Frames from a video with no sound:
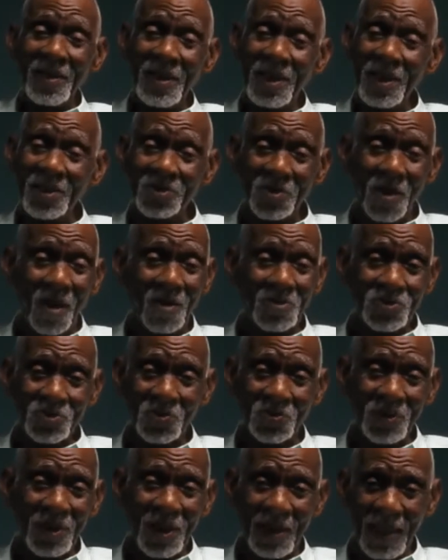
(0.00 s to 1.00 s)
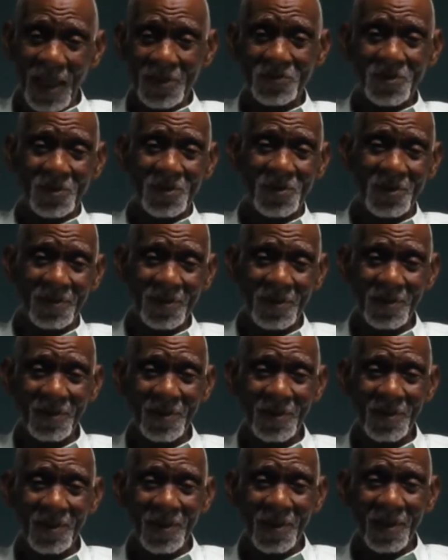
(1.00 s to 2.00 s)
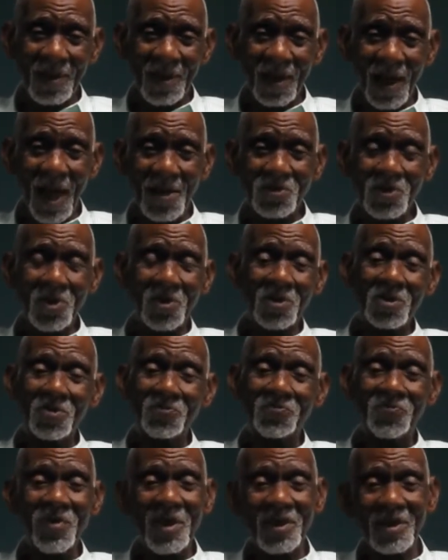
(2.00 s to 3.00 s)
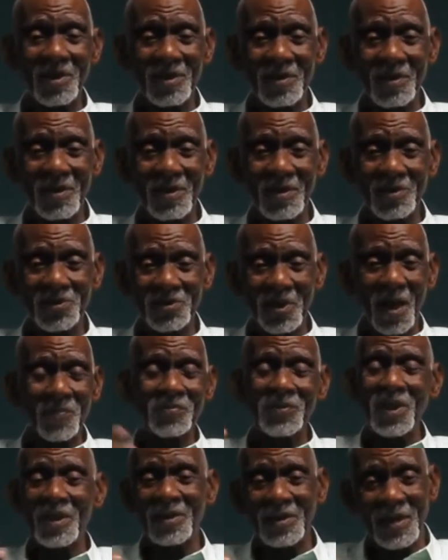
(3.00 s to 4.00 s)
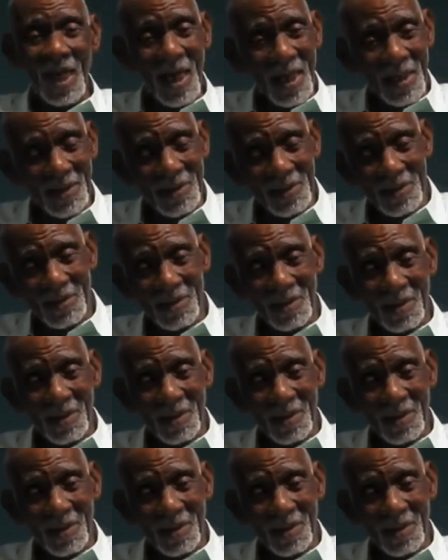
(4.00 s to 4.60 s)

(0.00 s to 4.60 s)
is also electrical, and you're going to feed it something dead,